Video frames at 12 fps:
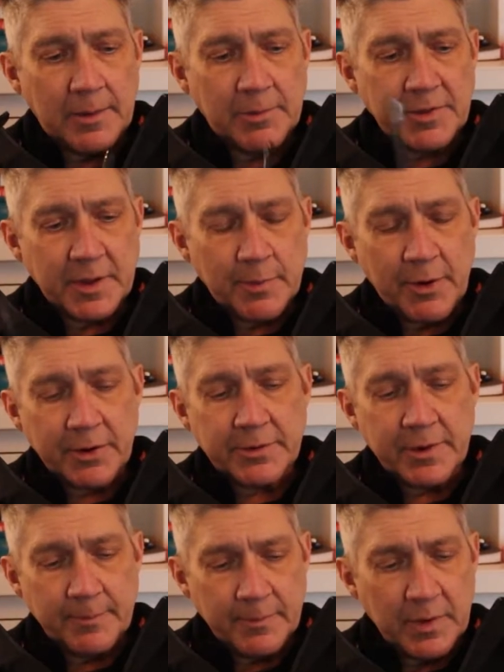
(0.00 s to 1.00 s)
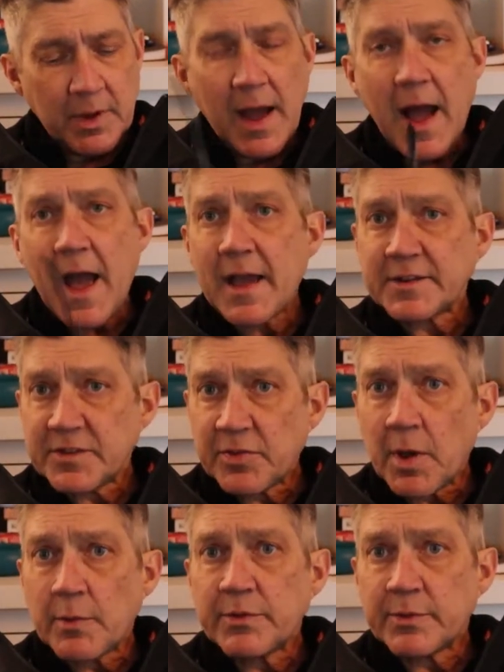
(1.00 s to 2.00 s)
with the componentry, I actually
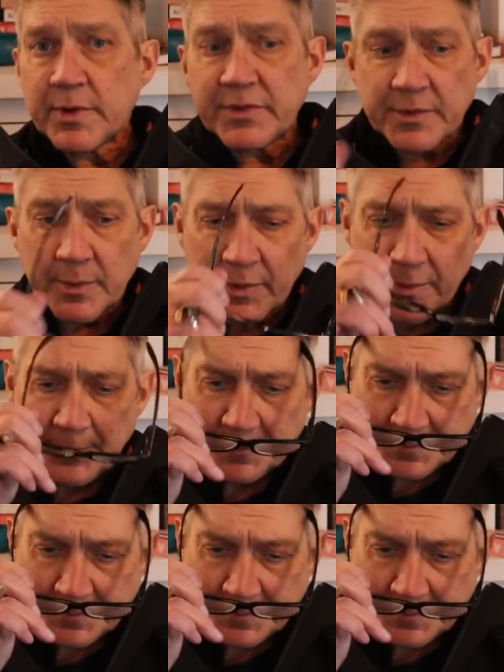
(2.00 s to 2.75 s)
thought was reasonable.